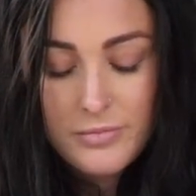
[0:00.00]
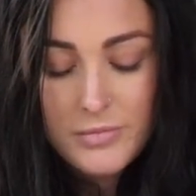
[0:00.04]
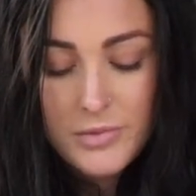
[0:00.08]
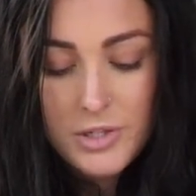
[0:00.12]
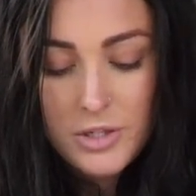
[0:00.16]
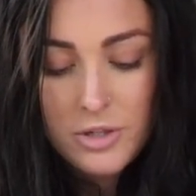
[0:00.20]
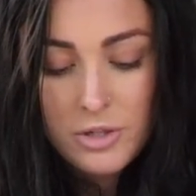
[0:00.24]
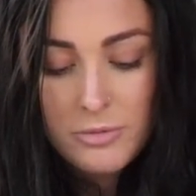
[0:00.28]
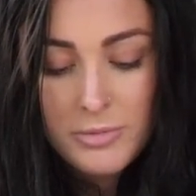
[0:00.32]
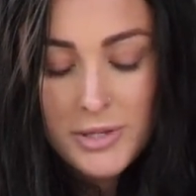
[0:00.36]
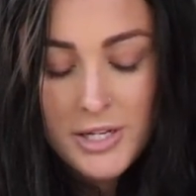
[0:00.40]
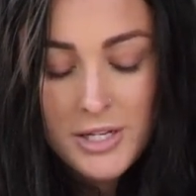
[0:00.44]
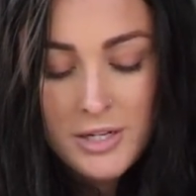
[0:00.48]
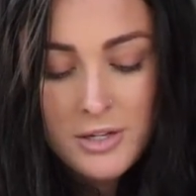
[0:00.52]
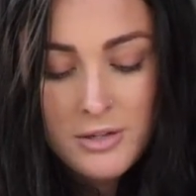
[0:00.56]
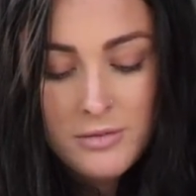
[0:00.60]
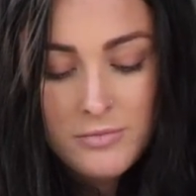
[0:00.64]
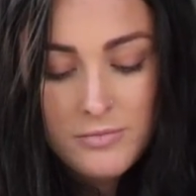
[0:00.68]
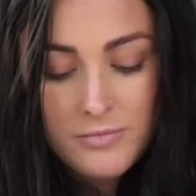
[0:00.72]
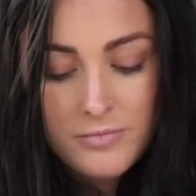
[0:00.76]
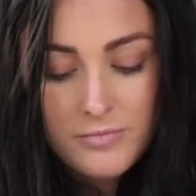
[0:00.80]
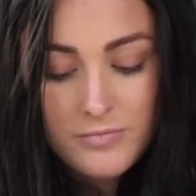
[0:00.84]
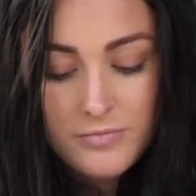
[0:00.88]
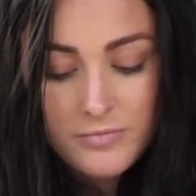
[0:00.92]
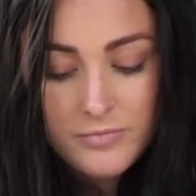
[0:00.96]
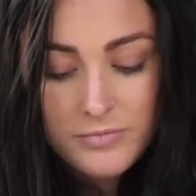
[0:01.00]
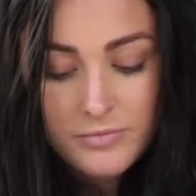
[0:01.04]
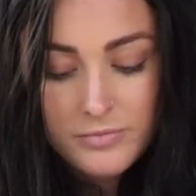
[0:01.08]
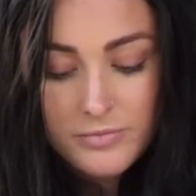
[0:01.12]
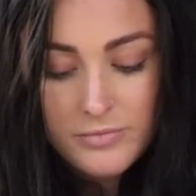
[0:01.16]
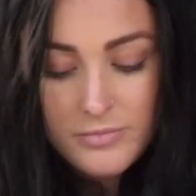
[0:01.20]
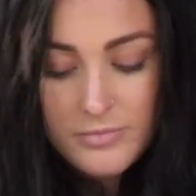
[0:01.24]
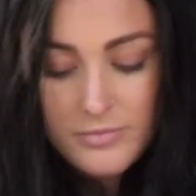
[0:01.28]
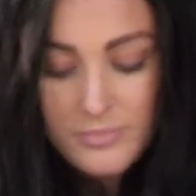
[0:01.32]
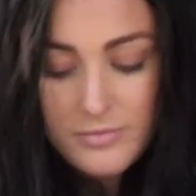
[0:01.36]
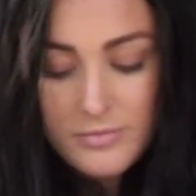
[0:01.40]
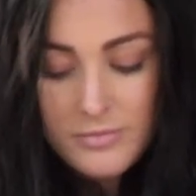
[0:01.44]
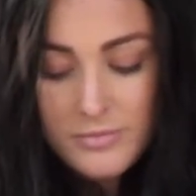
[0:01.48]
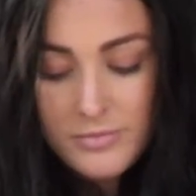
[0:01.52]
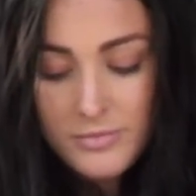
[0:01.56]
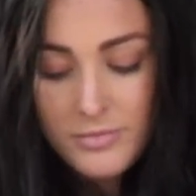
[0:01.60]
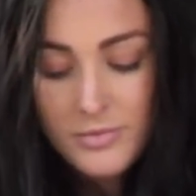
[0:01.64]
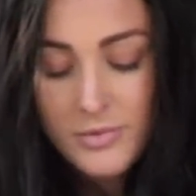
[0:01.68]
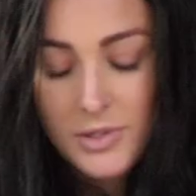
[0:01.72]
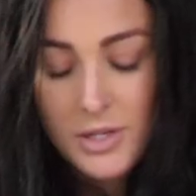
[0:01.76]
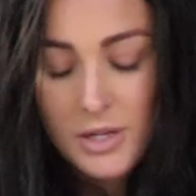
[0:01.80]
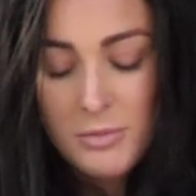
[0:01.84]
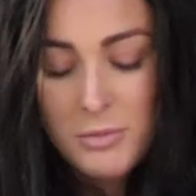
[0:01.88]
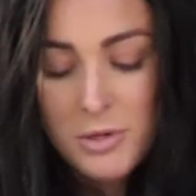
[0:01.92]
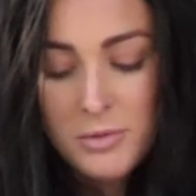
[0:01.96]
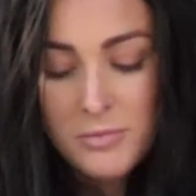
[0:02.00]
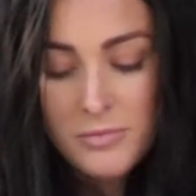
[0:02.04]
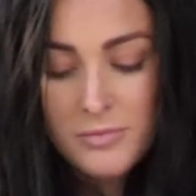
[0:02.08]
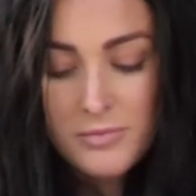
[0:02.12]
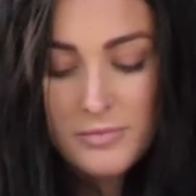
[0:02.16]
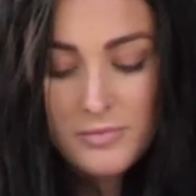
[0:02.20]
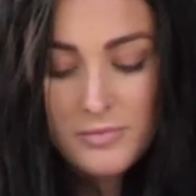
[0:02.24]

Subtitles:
wanna be in it? Come on.